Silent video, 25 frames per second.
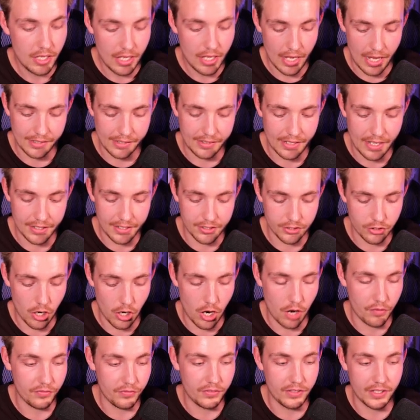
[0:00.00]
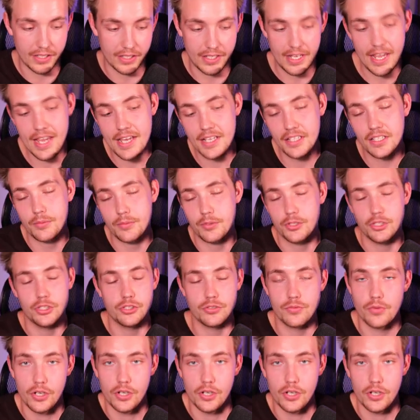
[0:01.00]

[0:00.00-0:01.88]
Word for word: and that is often the case that we're just